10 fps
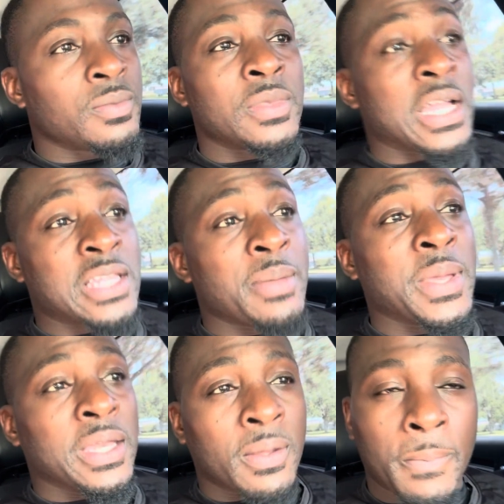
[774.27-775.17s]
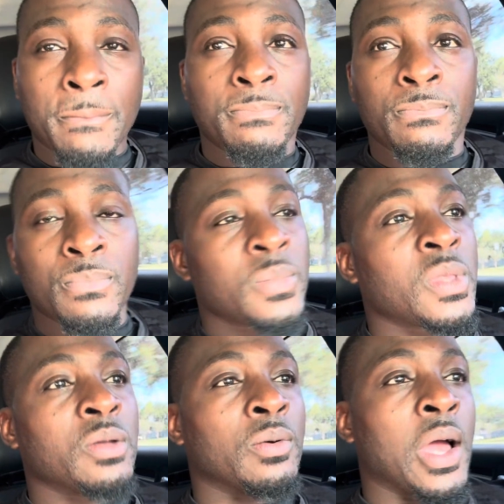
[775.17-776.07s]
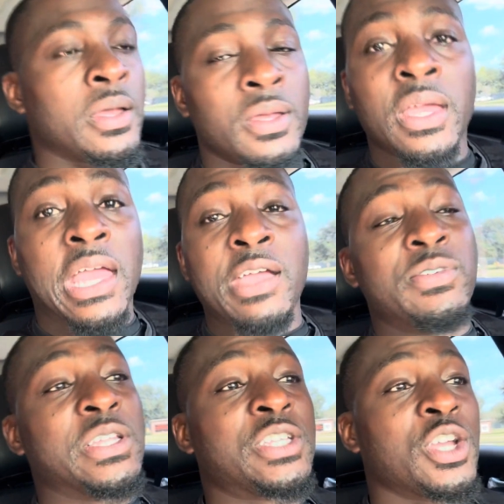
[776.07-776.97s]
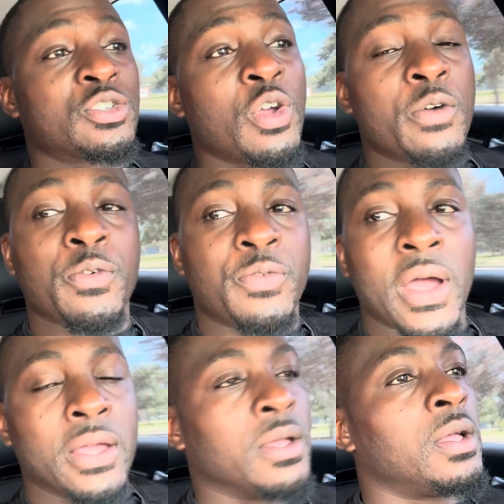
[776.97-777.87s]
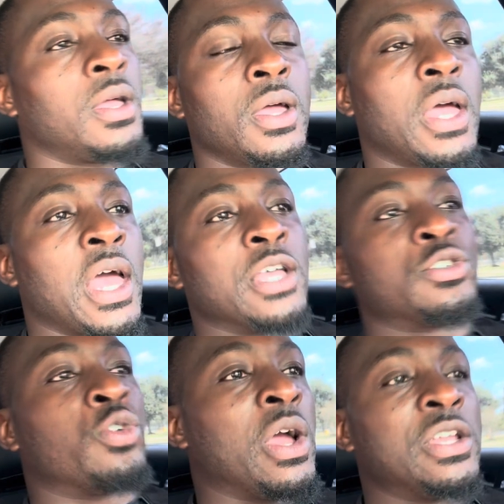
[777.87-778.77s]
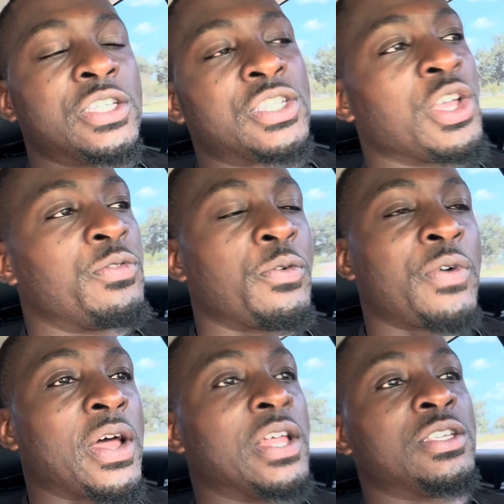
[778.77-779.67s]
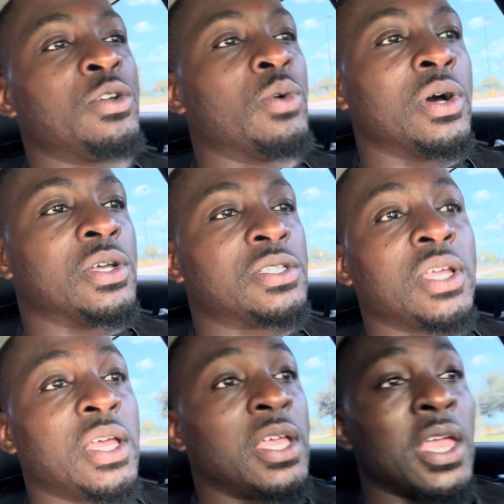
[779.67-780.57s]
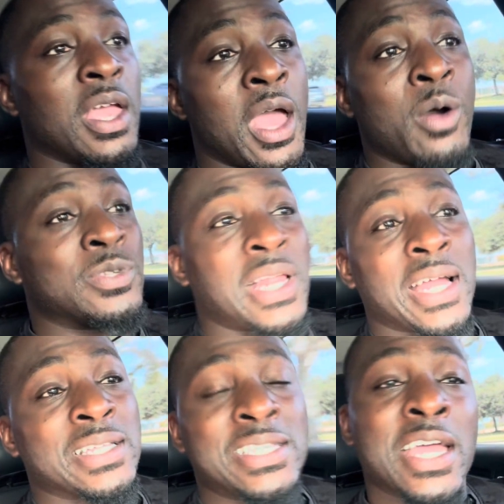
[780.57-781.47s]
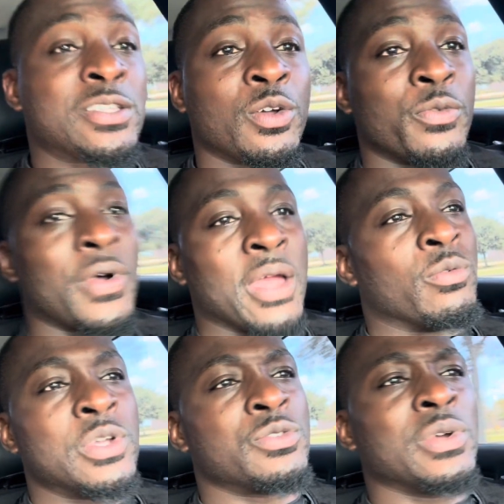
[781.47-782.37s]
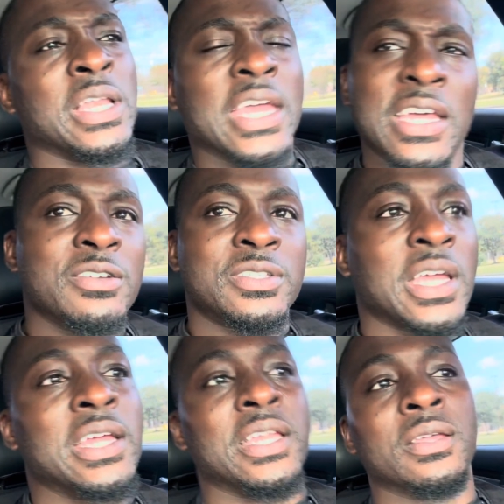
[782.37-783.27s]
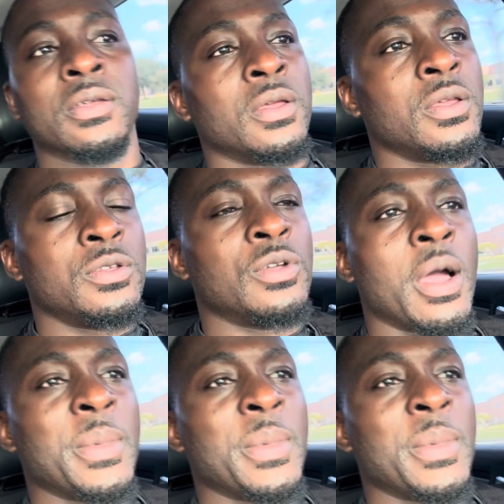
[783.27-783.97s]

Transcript: Not that many. Right? Even the Terence Crawford fight, as great as skillful fighter as he was, that was like a tactical fight. It wasn't really entertaining. You know what I